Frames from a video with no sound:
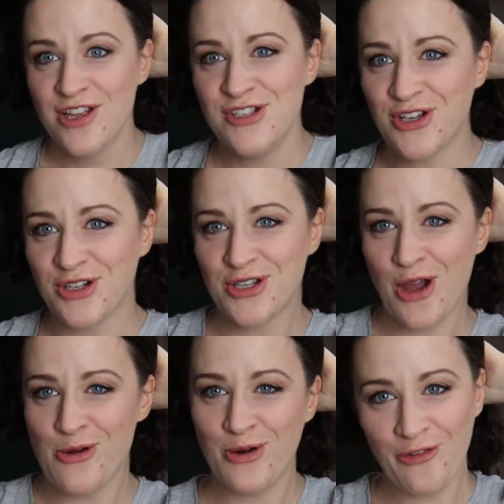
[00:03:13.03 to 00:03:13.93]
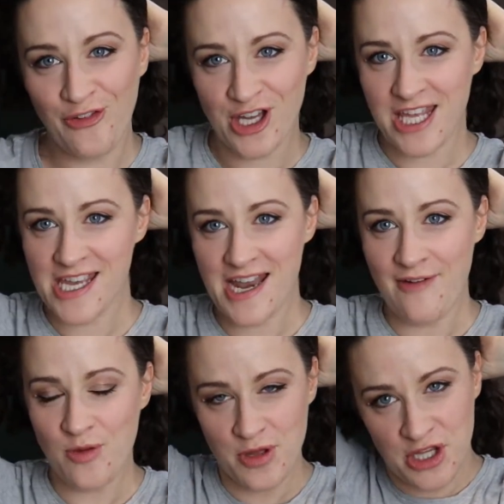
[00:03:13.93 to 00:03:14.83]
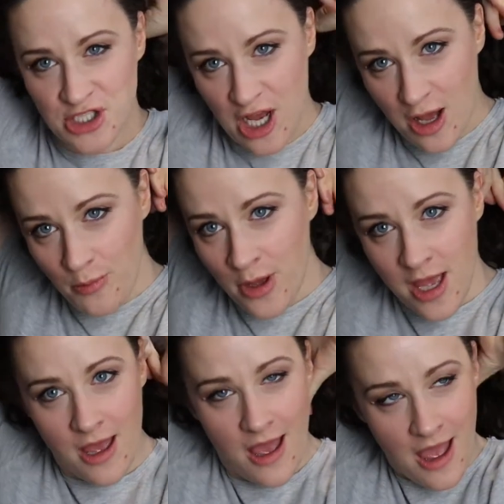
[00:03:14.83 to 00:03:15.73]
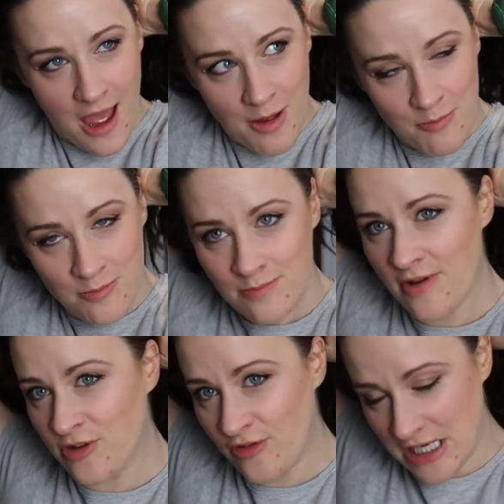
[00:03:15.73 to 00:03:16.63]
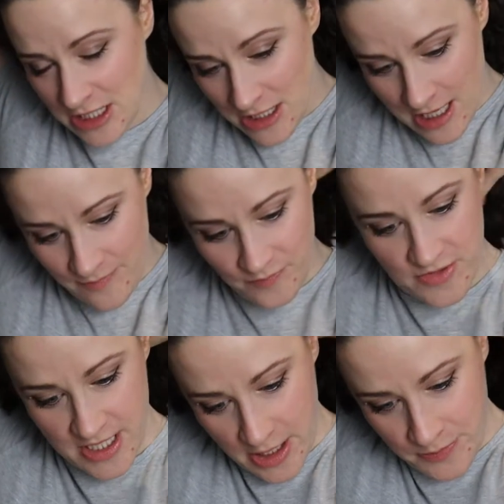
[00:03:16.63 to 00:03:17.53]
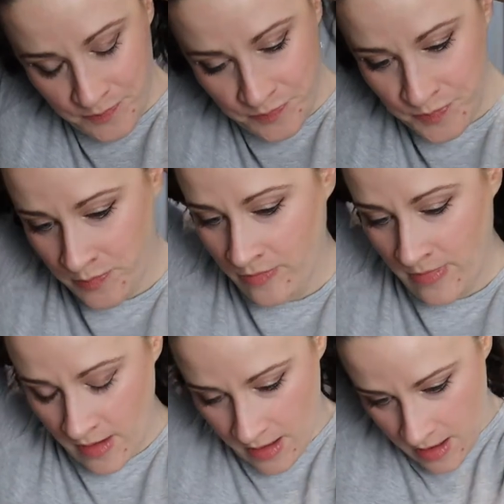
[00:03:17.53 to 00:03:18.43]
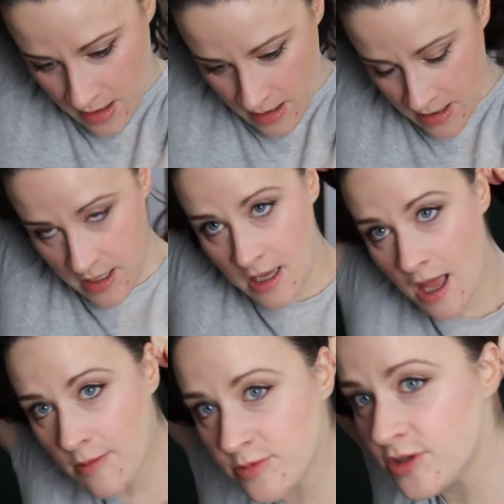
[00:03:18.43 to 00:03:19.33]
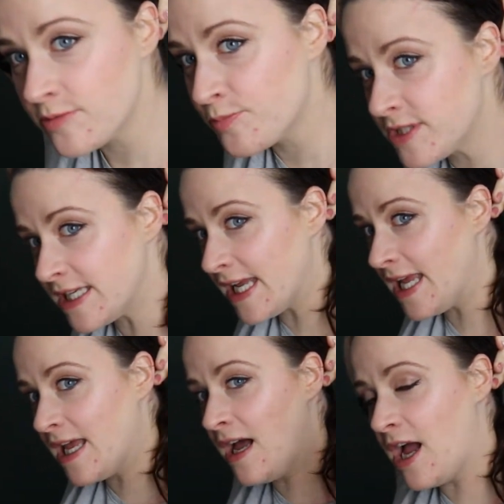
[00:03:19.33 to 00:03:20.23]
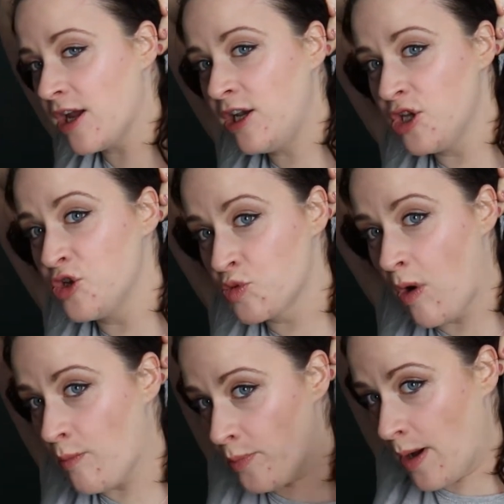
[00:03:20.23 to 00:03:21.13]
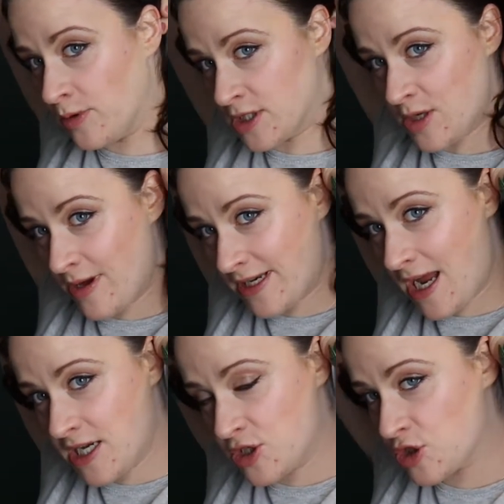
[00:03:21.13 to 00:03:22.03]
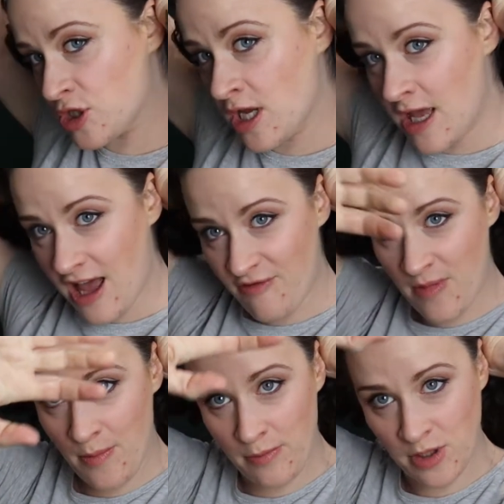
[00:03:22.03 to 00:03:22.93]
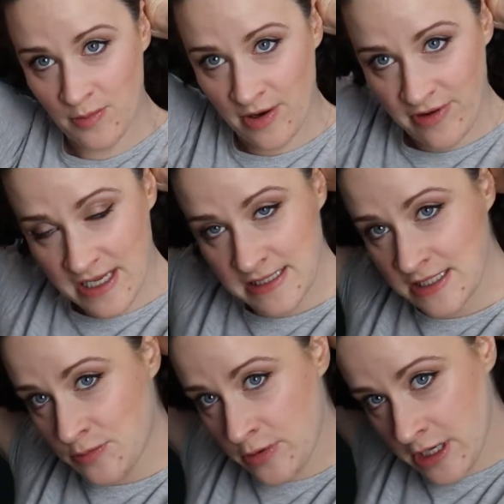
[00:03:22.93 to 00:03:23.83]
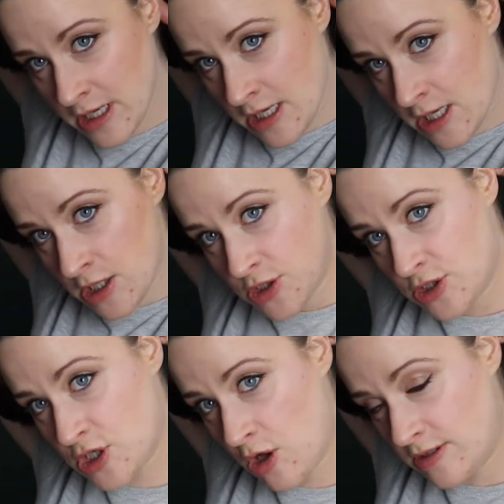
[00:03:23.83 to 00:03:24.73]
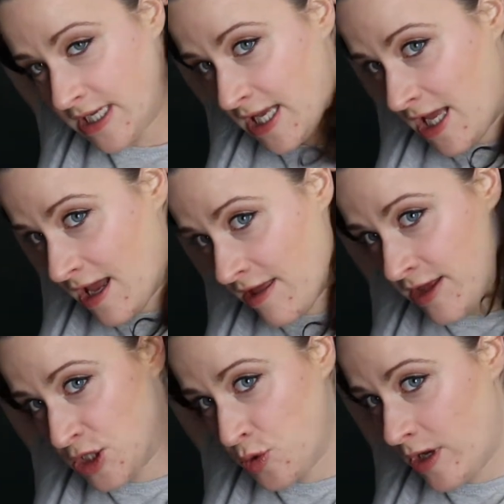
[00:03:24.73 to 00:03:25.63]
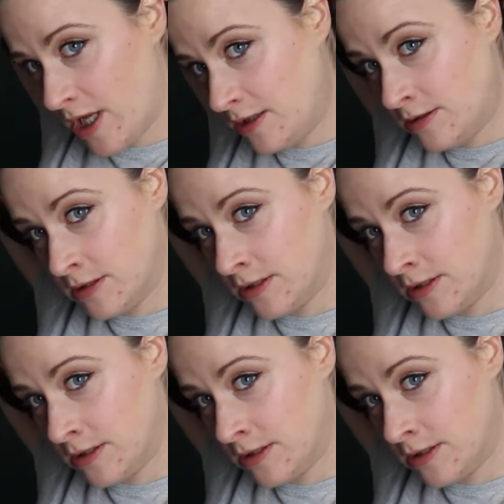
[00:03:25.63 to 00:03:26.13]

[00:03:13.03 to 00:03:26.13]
You could go all funky and have them at the top. I've not really done that, so I'm putting it here. I only use 1 bobble, so I'd kind of just have my bobble on my wrist, but just hold it here and then twirl.